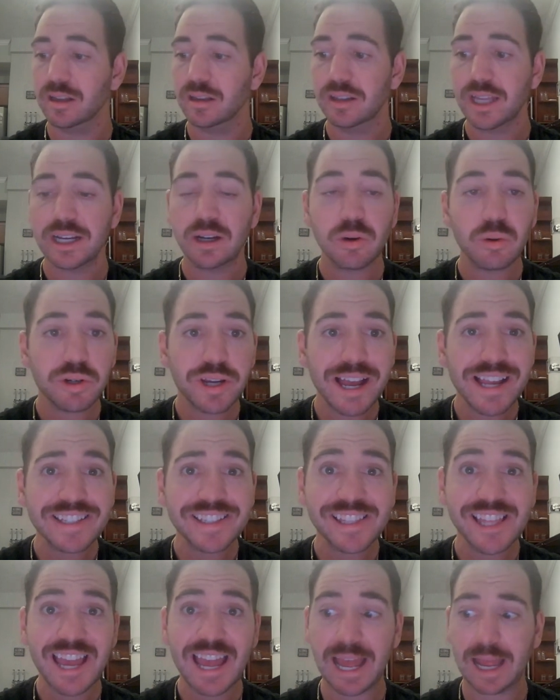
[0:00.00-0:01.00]
Like, who
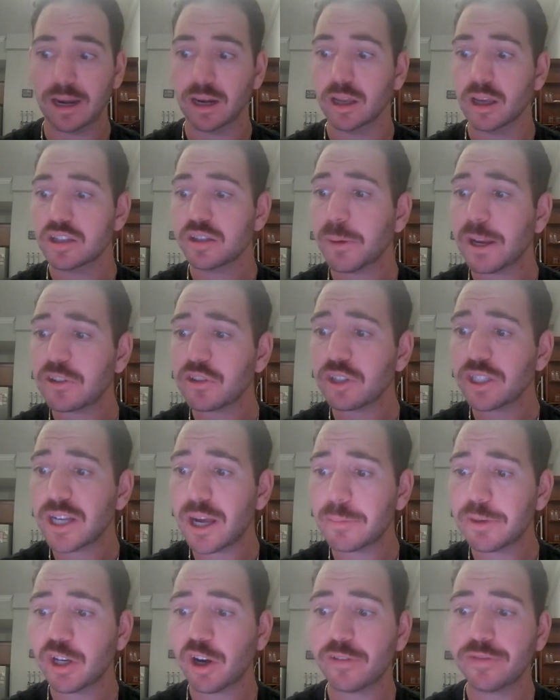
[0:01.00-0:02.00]
does that? Especially
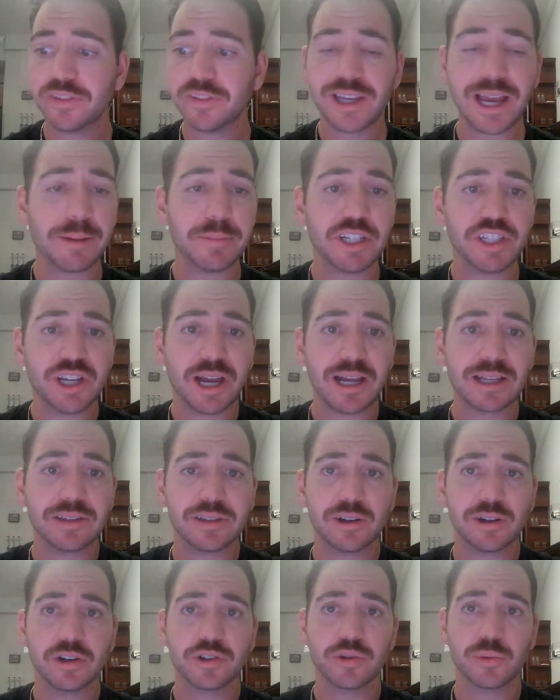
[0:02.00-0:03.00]
coming off Tommy John
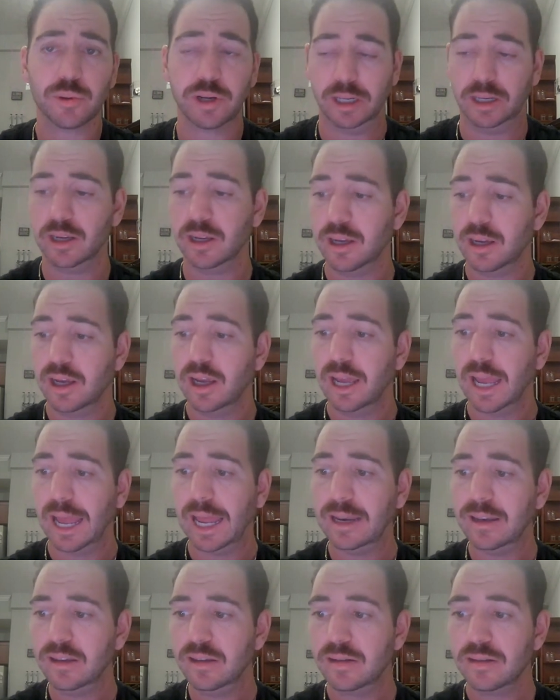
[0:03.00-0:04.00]
surgery.
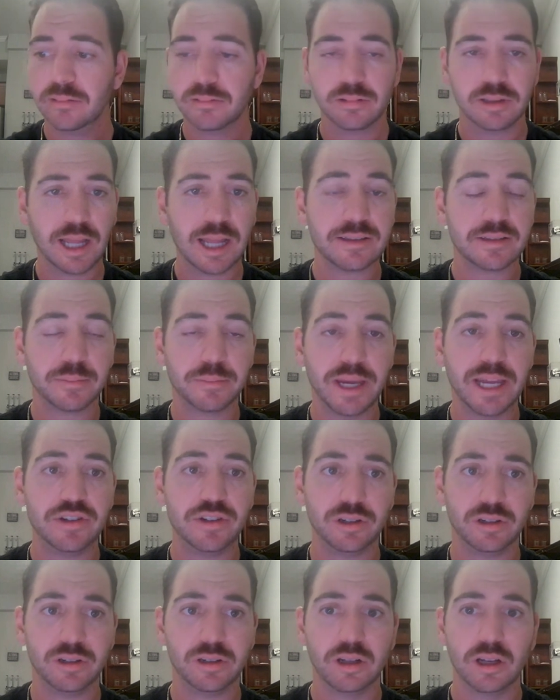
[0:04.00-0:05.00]
And not to
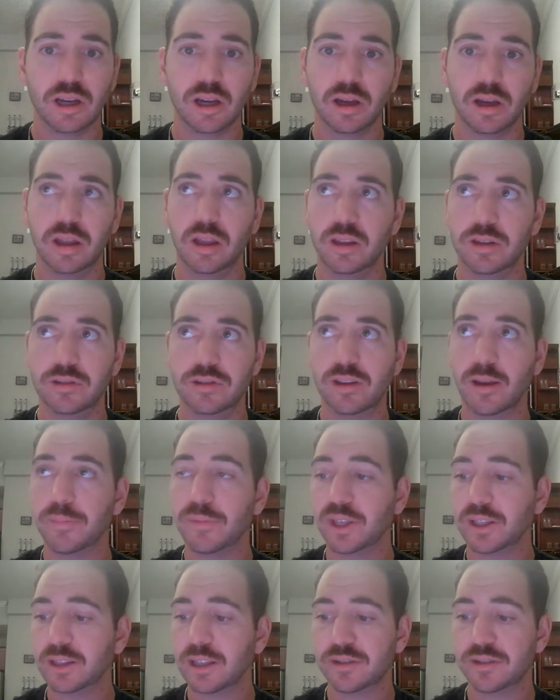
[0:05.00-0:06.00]
mention
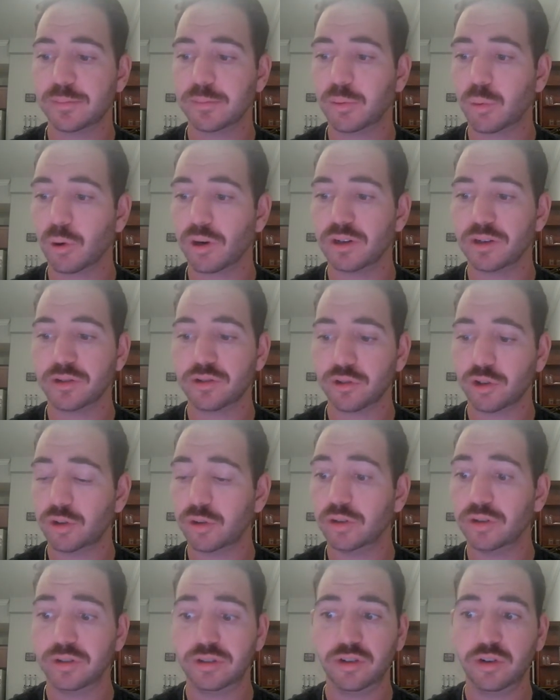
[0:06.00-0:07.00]
something that's important
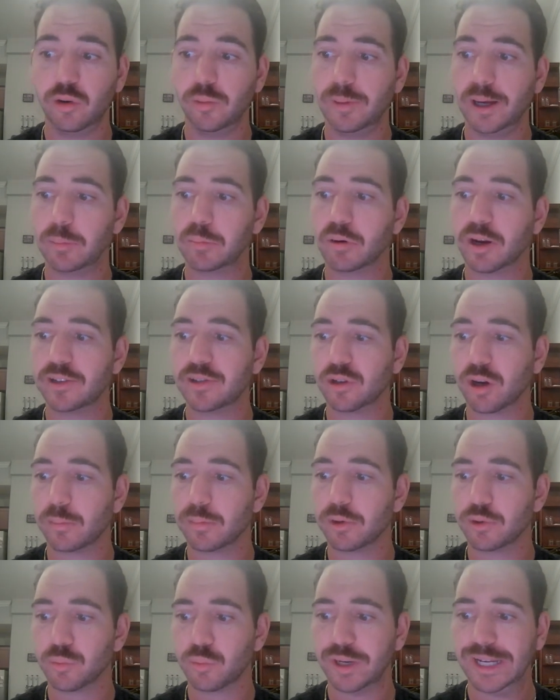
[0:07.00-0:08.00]
too about Bryce
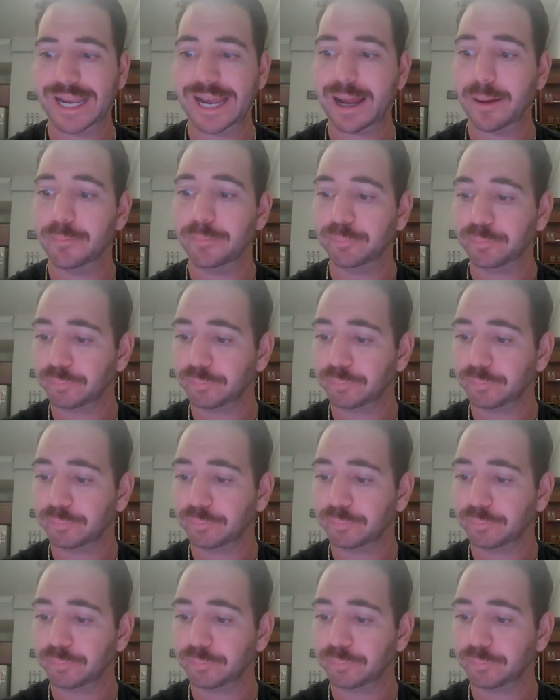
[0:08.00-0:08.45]
Harper's rehab.